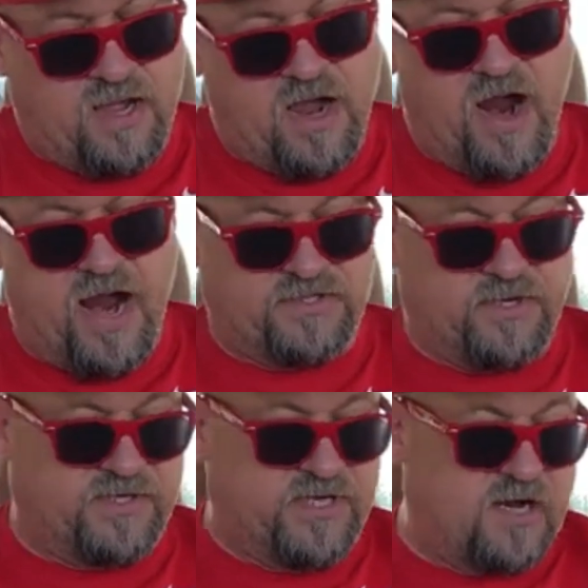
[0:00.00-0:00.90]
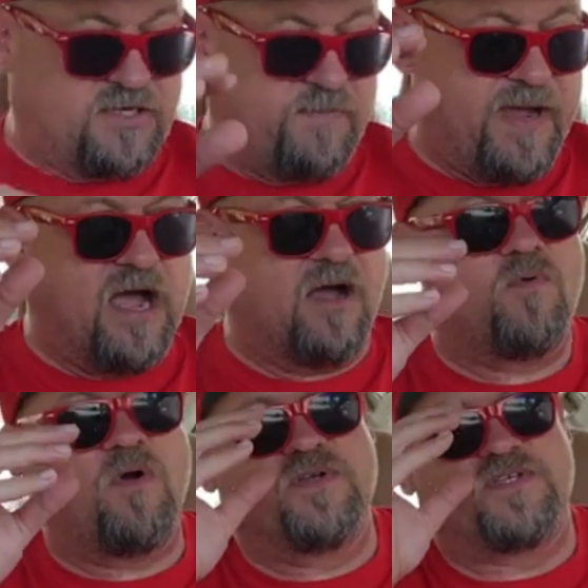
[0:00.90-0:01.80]
All right, so we talked
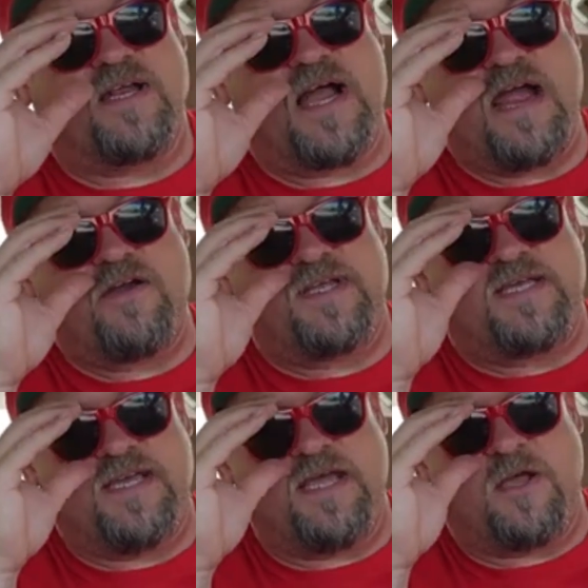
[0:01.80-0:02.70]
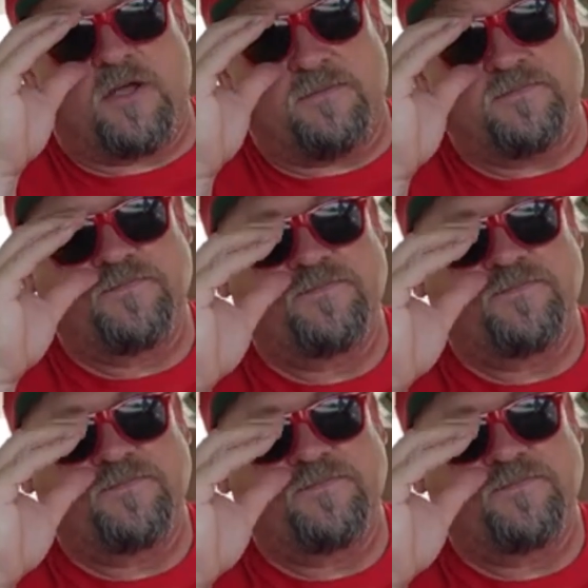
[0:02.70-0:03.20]
about, what was it? Hired to Kill?